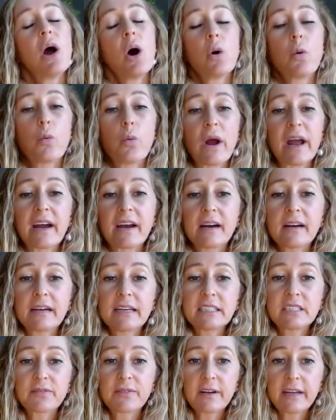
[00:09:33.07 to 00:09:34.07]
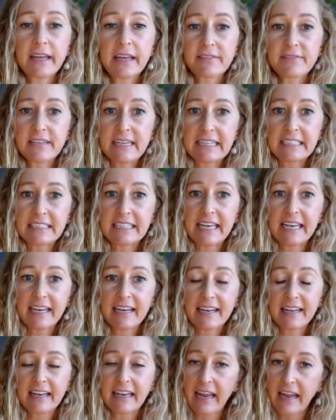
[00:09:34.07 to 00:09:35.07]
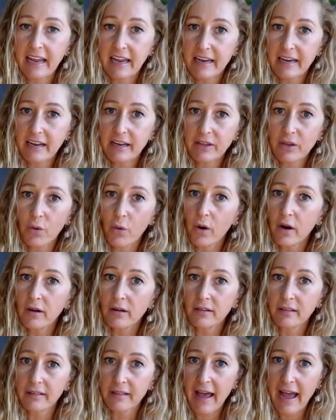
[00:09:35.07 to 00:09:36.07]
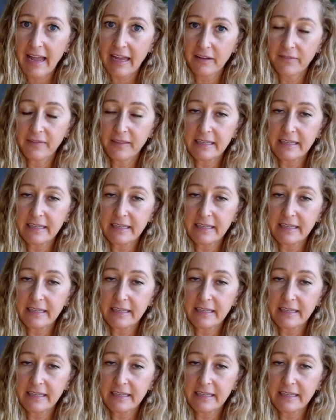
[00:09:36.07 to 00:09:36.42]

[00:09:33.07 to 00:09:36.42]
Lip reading: Where is forgiveness needed in your life?